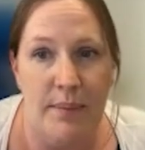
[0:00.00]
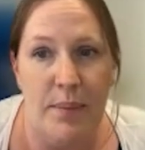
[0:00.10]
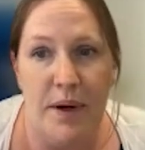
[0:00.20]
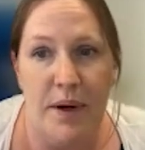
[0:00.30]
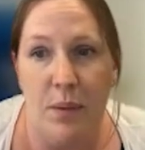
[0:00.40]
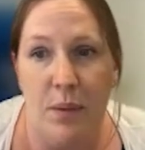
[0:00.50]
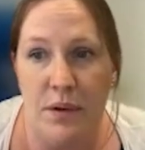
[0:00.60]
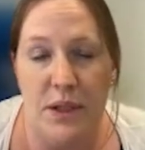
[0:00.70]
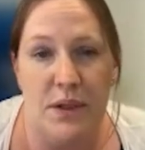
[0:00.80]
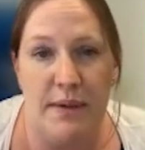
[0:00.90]
but they will
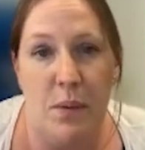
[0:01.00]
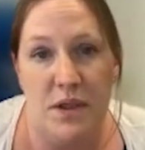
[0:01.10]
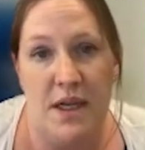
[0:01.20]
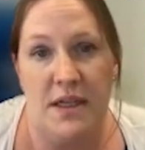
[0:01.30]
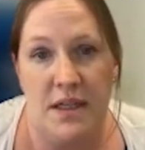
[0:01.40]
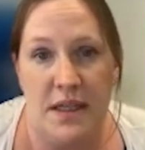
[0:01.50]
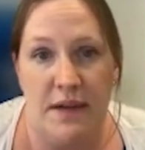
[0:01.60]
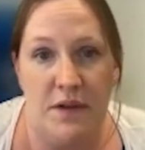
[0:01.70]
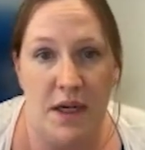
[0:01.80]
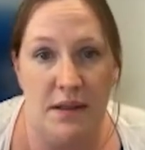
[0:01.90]
need to explain what searches
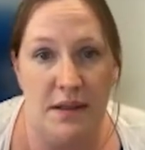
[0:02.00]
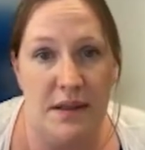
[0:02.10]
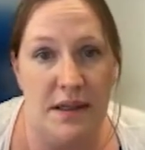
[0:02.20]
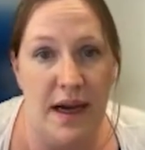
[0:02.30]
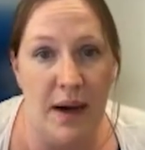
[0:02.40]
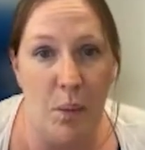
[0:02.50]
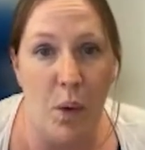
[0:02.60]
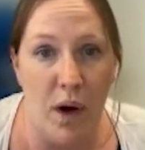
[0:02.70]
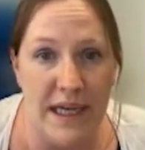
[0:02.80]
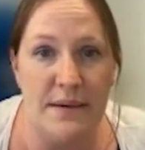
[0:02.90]
they've done and
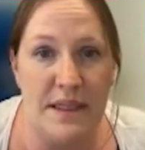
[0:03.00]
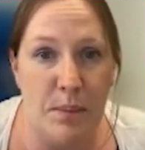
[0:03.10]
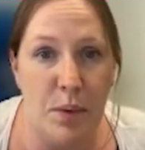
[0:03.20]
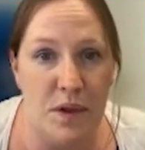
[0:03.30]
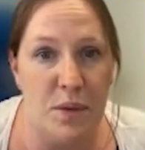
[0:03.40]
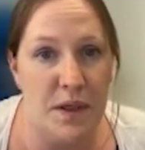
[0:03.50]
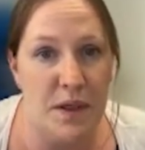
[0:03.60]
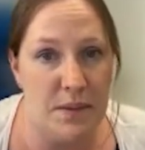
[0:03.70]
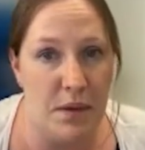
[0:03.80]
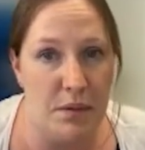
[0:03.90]
why. So it's important to
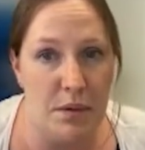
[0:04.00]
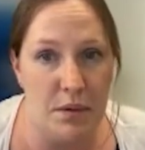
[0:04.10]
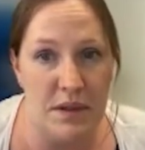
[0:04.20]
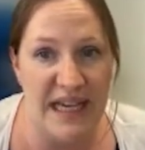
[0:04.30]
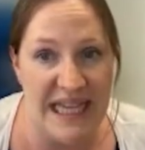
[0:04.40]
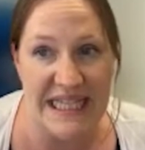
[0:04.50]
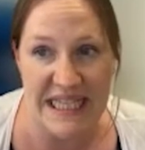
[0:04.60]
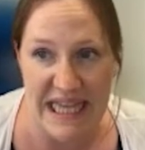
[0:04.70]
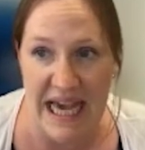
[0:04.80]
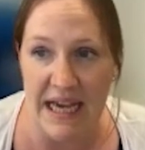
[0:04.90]
put some thought
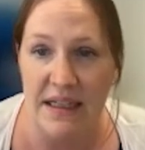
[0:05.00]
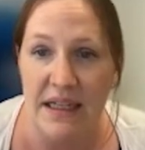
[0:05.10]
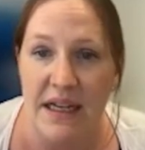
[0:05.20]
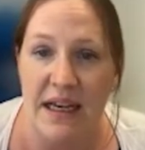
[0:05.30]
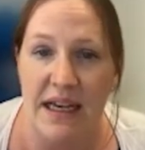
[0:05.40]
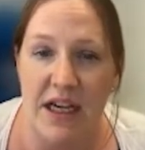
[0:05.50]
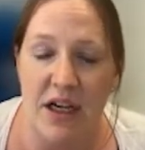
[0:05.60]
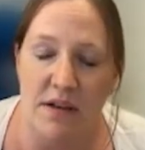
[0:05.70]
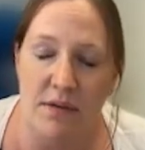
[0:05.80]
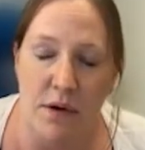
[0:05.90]
into that. It
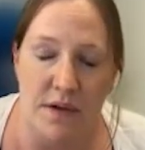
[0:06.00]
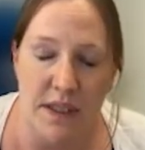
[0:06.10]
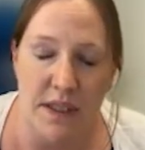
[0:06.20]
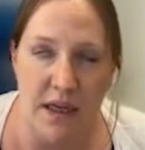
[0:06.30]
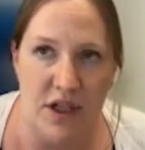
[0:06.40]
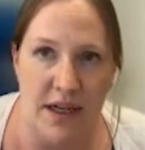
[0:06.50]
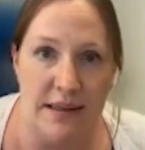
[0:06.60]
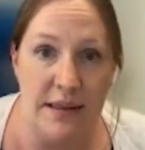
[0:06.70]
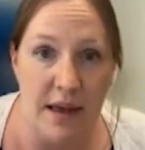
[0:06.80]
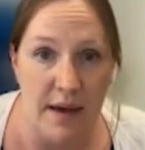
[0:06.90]
could involve
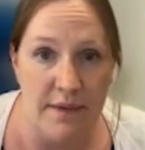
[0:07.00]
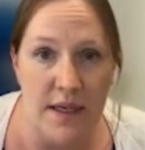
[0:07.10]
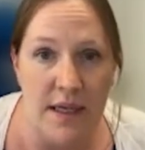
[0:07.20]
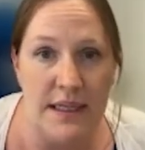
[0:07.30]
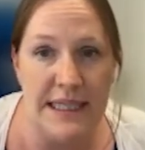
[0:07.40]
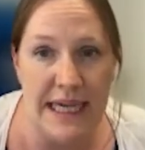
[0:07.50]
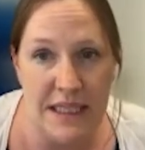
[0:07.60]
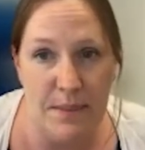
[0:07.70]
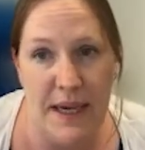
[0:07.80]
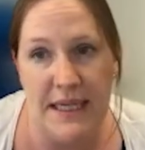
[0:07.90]
searching servers,
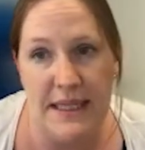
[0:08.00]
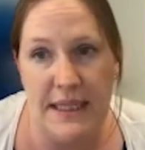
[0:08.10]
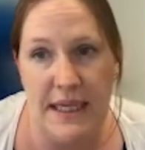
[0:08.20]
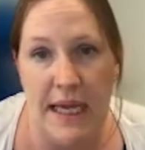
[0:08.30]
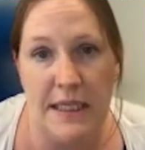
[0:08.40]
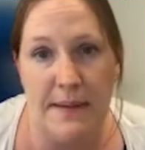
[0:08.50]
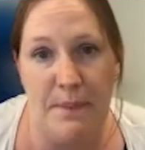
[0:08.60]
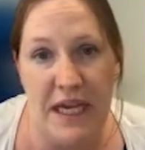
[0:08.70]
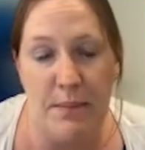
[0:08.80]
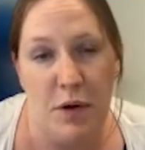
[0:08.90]
databases,
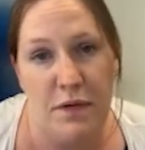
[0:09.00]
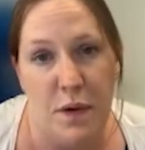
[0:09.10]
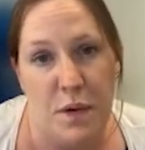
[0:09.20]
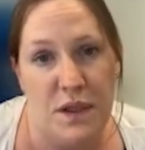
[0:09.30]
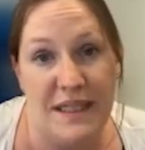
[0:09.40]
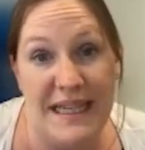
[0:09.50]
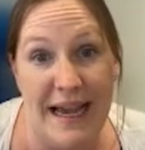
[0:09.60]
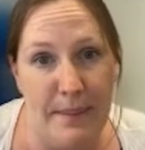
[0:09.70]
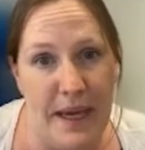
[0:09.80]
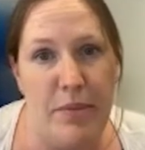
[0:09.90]
email folders,
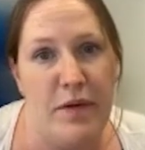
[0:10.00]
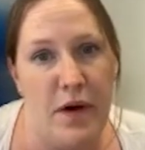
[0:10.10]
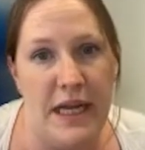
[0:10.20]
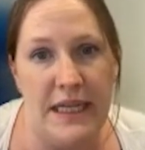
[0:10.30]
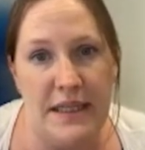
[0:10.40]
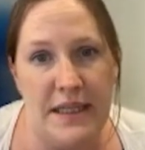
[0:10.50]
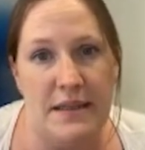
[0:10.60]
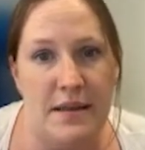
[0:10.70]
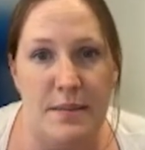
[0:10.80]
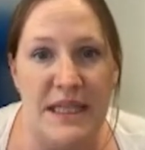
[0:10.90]
and paper filing
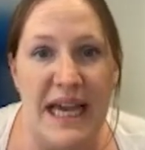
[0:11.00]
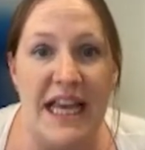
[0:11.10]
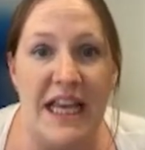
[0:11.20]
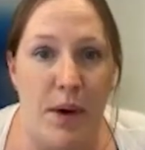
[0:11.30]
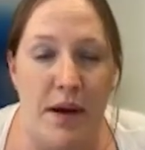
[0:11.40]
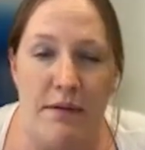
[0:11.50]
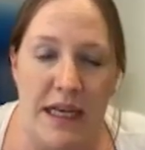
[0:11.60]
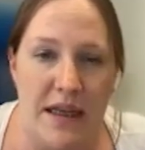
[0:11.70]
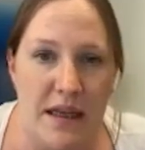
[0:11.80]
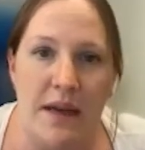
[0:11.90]
systems, anywhere
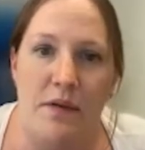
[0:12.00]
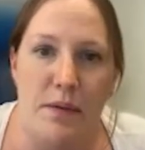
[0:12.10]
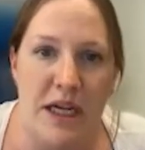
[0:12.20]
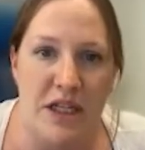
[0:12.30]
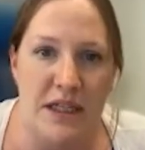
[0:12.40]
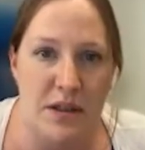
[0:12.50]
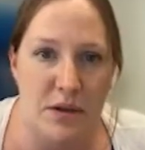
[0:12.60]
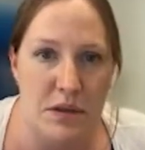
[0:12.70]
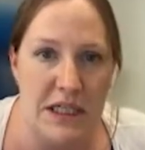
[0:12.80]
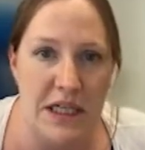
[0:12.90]
really that the information is
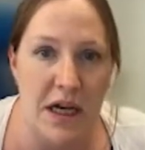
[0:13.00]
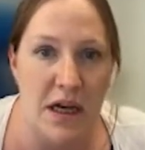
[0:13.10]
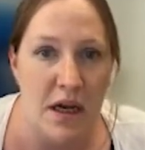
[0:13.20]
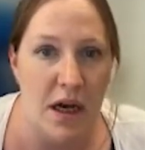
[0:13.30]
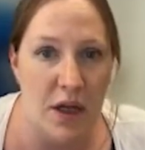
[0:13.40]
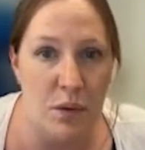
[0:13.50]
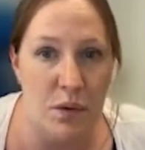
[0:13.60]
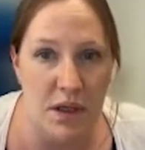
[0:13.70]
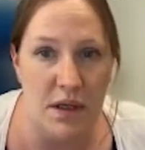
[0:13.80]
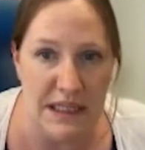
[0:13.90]
stored in an
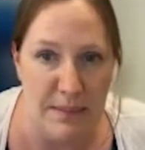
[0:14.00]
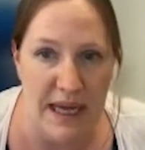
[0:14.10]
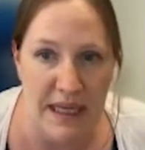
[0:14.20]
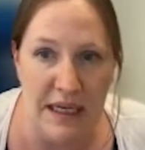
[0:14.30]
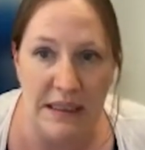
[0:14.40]
organised manner.